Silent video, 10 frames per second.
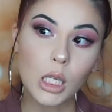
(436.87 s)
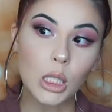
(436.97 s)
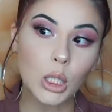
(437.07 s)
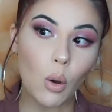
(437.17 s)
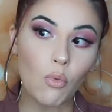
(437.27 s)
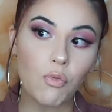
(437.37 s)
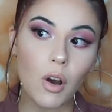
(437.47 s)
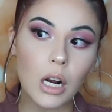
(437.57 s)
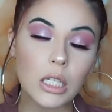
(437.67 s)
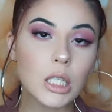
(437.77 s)
so
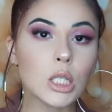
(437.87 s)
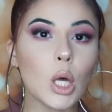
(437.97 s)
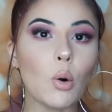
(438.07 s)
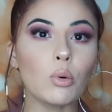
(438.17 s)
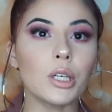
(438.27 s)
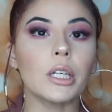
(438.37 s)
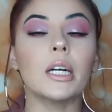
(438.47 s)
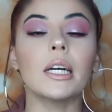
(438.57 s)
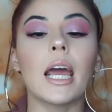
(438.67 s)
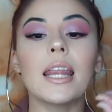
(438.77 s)
far so
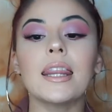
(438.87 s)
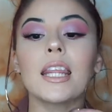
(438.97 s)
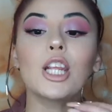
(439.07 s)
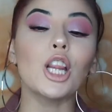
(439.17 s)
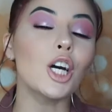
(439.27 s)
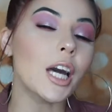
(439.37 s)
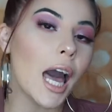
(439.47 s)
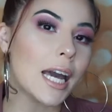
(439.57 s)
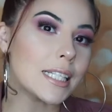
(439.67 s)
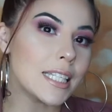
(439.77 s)
good and then the look
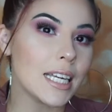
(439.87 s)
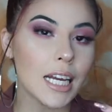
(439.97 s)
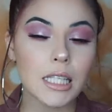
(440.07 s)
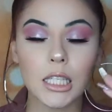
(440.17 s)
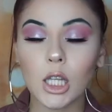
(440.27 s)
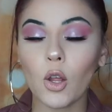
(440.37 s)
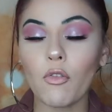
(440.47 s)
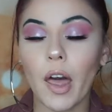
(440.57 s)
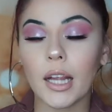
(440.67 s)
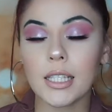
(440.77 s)
I did I did a little
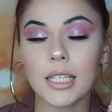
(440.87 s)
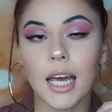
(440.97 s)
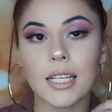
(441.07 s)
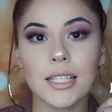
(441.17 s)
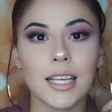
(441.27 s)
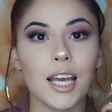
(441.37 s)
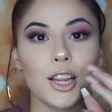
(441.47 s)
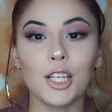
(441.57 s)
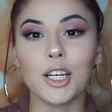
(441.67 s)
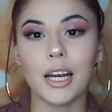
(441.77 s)
Valentine's Day
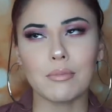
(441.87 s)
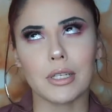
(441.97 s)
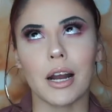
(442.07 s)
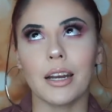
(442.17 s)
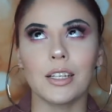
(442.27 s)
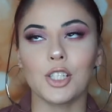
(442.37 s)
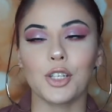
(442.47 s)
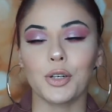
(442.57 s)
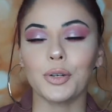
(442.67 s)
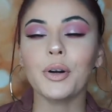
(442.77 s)
look I'm sorry I didn't
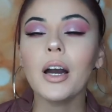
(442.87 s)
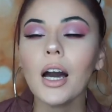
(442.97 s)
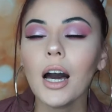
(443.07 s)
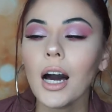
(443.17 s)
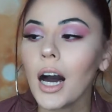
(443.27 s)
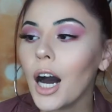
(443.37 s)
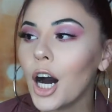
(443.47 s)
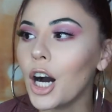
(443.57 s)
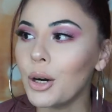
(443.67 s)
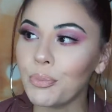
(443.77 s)
show you
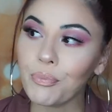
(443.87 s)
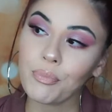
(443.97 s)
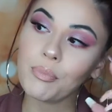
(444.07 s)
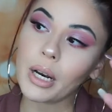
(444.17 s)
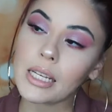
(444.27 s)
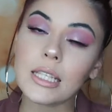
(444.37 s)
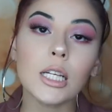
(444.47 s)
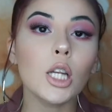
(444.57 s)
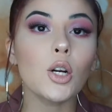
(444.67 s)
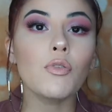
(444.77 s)
um but I did
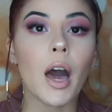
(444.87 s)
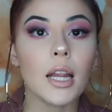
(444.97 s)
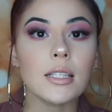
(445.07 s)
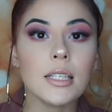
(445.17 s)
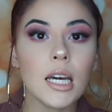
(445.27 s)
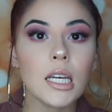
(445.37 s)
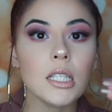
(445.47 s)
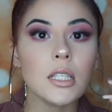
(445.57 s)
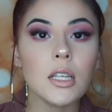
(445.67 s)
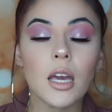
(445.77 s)
a little
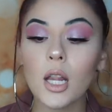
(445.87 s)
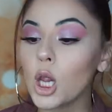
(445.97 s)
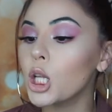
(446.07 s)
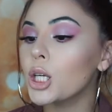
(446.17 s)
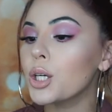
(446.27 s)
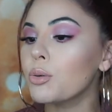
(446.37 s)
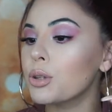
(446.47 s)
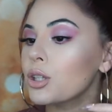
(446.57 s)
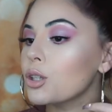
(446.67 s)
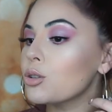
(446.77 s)
Valentine's Day look
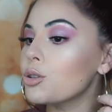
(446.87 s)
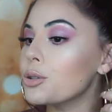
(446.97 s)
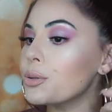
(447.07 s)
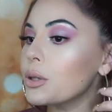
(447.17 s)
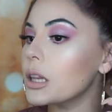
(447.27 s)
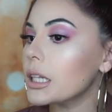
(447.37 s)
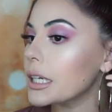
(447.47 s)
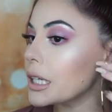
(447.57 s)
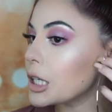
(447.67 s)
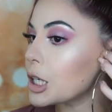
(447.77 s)
with a little new
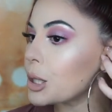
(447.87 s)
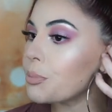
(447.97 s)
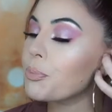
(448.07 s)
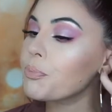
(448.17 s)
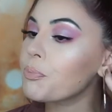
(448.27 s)
lip